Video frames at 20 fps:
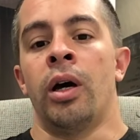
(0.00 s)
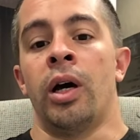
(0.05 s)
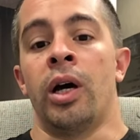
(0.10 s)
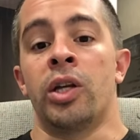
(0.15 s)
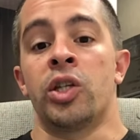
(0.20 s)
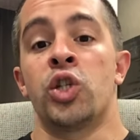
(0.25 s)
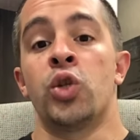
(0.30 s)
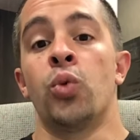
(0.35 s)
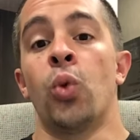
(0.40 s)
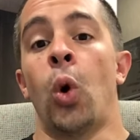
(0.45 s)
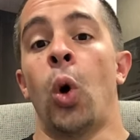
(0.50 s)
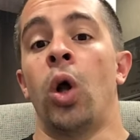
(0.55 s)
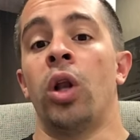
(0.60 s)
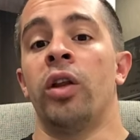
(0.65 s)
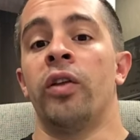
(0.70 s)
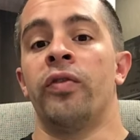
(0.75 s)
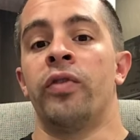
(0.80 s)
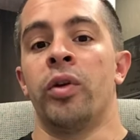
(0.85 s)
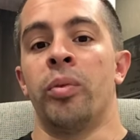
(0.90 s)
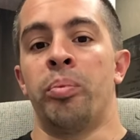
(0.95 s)
to all
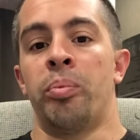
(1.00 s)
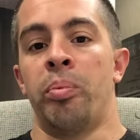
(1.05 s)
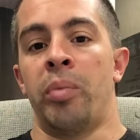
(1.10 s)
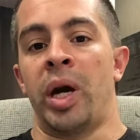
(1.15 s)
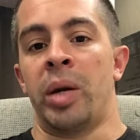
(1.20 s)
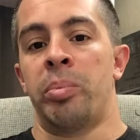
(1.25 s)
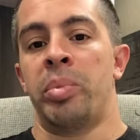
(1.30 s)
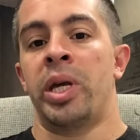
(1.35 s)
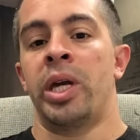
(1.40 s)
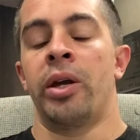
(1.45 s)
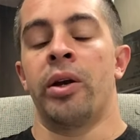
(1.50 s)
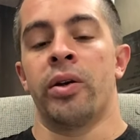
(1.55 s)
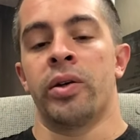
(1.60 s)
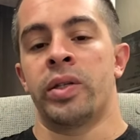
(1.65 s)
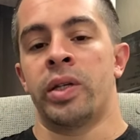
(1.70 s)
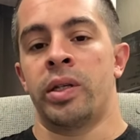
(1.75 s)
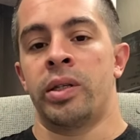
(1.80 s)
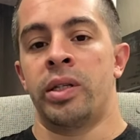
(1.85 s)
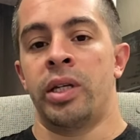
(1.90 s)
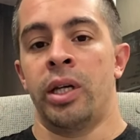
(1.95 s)
of my peers
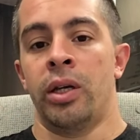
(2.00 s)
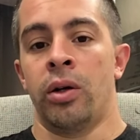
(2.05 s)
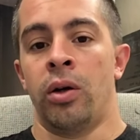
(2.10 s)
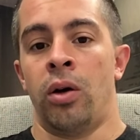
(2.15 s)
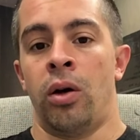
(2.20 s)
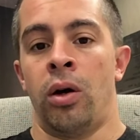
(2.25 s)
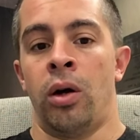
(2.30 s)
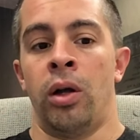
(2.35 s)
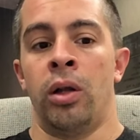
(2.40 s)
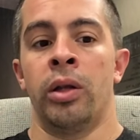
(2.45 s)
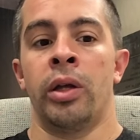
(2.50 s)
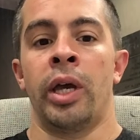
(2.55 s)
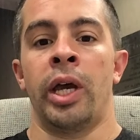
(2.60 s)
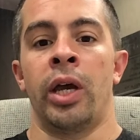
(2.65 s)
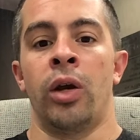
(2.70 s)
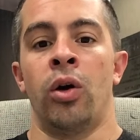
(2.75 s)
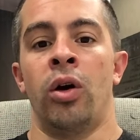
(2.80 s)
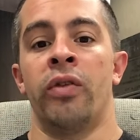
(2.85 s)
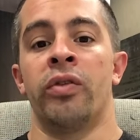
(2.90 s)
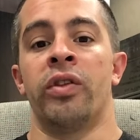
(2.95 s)
at Seton Hall
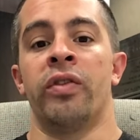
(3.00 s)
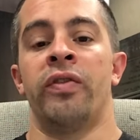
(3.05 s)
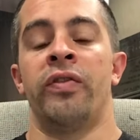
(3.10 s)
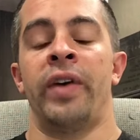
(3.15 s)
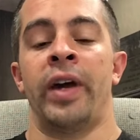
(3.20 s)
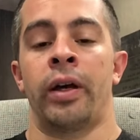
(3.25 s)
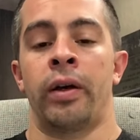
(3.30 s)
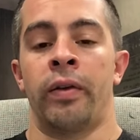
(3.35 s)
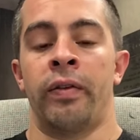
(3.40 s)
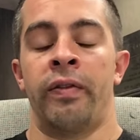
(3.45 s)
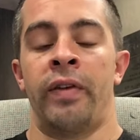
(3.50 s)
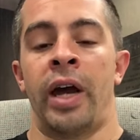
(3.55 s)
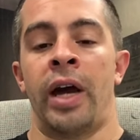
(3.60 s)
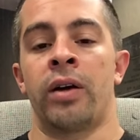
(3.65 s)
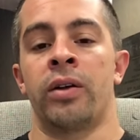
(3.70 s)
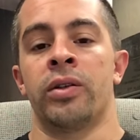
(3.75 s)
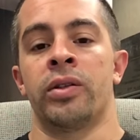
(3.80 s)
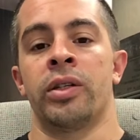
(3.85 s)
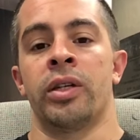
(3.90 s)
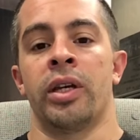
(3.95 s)
and all of the
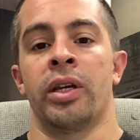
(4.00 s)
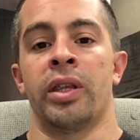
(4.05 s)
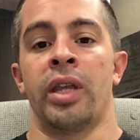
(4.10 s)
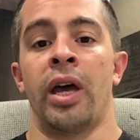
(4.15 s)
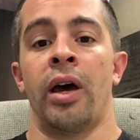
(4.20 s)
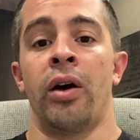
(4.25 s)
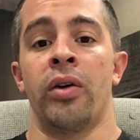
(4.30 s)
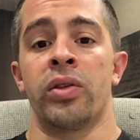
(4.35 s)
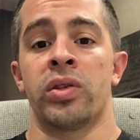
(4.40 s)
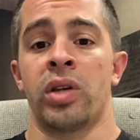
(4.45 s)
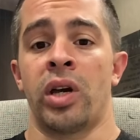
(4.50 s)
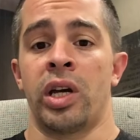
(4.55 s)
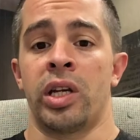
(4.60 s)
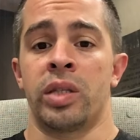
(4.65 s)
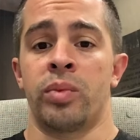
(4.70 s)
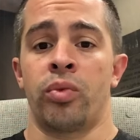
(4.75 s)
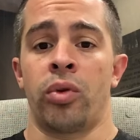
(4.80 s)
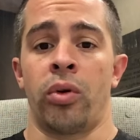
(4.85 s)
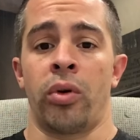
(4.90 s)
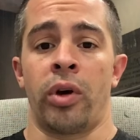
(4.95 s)
faculty in the health science
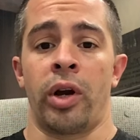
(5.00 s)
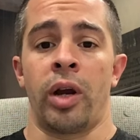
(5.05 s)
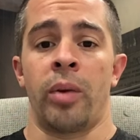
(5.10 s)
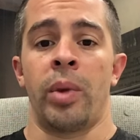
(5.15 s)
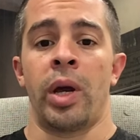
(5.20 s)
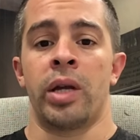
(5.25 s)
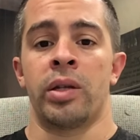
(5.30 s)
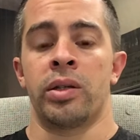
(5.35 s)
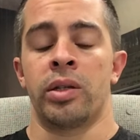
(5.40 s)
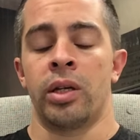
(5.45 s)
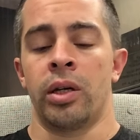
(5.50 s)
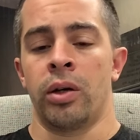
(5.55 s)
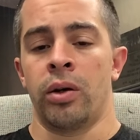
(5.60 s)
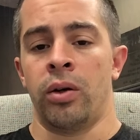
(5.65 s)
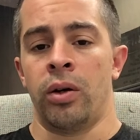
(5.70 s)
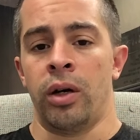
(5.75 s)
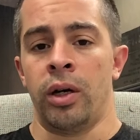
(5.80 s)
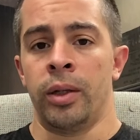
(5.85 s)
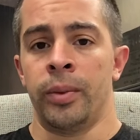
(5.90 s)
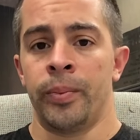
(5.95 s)
program at Seton
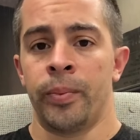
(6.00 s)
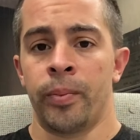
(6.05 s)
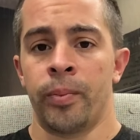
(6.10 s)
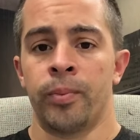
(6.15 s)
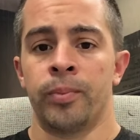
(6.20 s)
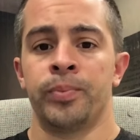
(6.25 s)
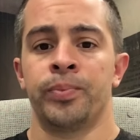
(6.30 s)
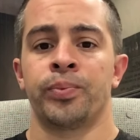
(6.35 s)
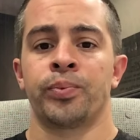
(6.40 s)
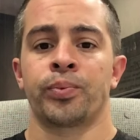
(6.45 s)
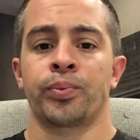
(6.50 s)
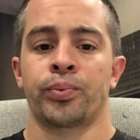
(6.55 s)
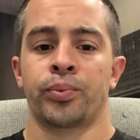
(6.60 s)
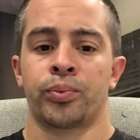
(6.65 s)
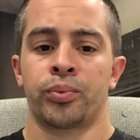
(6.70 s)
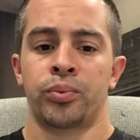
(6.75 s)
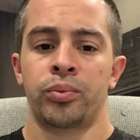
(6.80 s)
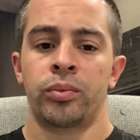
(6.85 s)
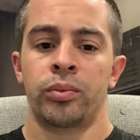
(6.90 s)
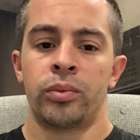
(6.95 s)
Hall.
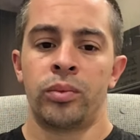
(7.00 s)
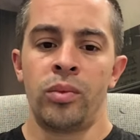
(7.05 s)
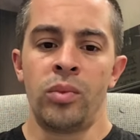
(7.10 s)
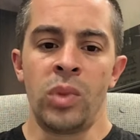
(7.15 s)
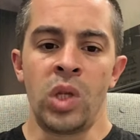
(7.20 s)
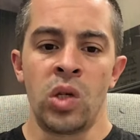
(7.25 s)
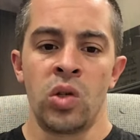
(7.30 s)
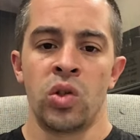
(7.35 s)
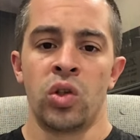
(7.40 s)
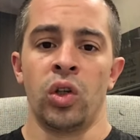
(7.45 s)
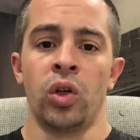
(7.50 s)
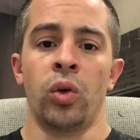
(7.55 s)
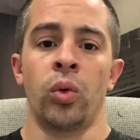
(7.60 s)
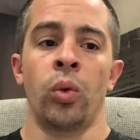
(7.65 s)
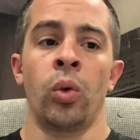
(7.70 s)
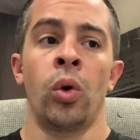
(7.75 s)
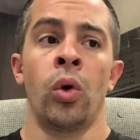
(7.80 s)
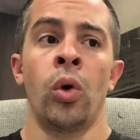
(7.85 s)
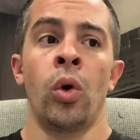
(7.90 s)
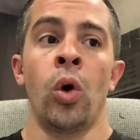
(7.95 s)
So
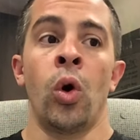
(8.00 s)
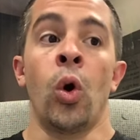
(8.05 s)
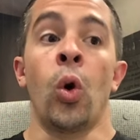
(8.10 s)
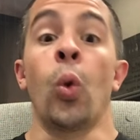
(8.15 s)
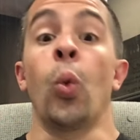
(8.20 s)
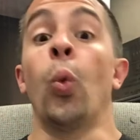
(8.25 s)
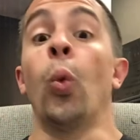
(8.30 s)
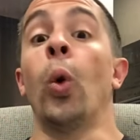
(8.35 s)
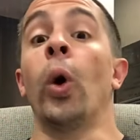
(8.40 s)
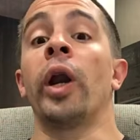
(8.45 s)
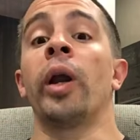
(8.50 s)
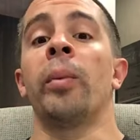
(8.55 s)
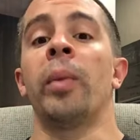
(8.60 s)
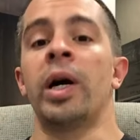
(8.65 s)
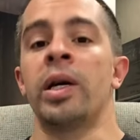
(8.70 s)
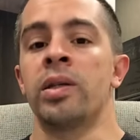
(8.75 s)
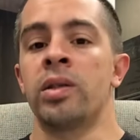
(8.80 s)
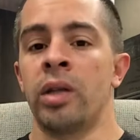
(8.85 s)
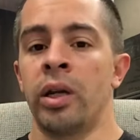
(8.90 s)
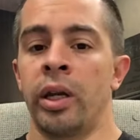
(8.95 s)
what am I
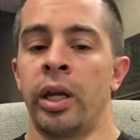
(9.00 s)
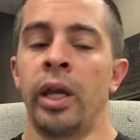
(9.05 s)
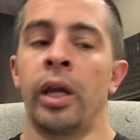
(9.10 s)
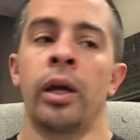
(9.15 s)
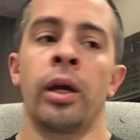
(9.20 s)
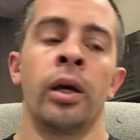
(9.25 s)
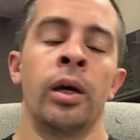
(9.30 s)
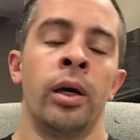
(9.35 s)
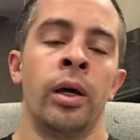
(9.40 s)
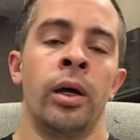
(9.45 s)
studying?